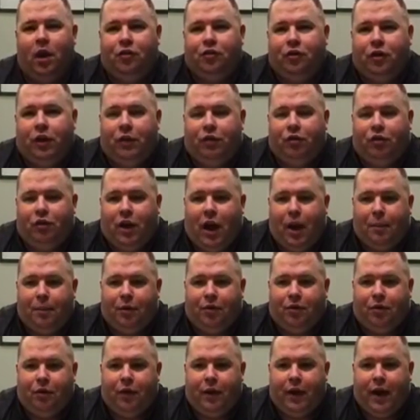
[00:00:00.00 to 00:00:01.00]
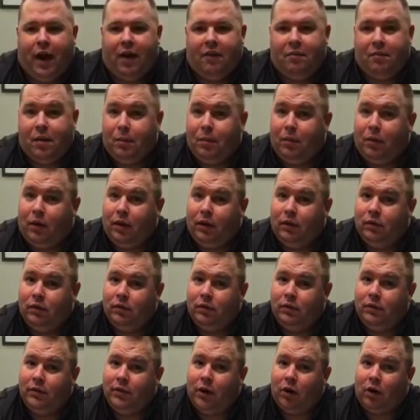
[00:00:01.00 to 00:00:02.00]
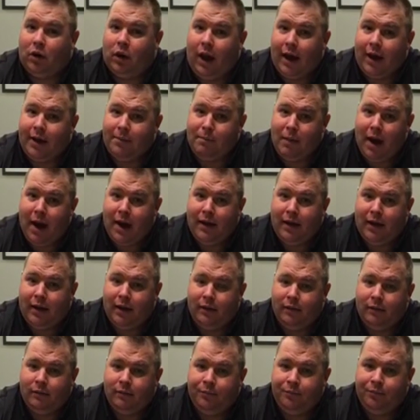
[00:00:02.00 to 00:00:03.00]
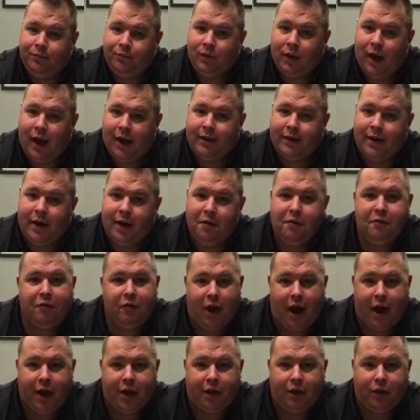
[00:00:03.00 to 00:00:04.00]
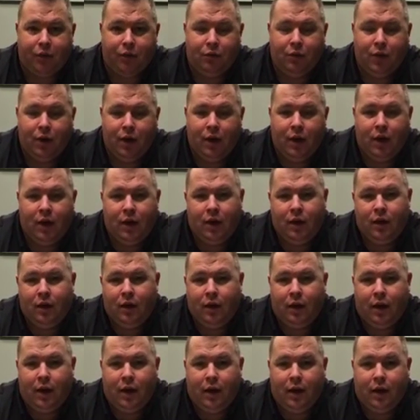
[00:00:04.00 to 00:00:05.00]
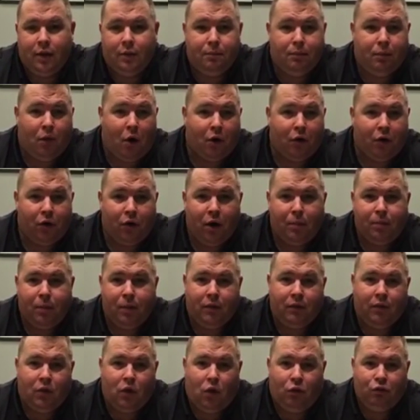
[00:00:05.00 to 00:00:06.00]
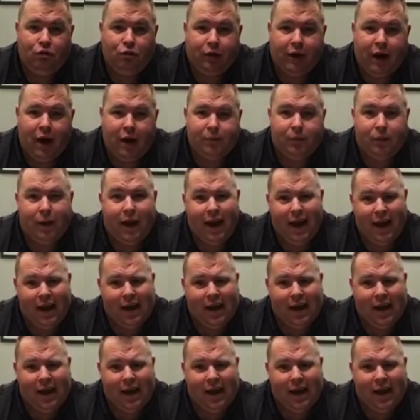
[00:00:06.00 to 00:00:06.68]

It also gives you an opportunity to have people that are like minded identify you and partner up and even hold you accountable.